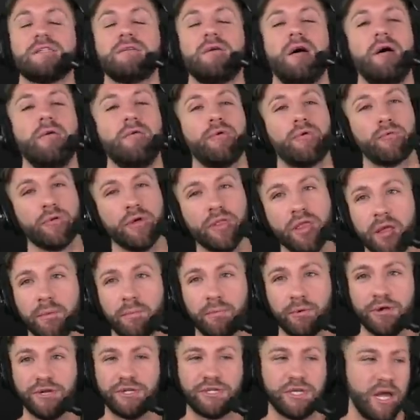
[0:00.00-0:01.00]
So I would really
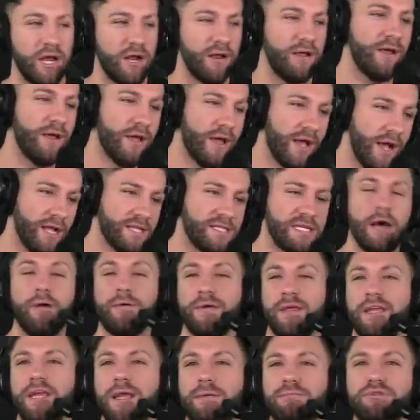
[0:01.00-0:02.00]
appreciate it. It's how
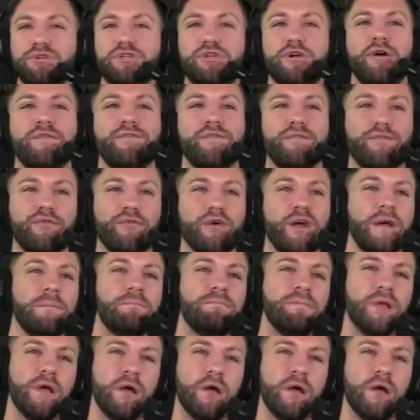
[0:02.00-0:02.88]
we can keep the show for free.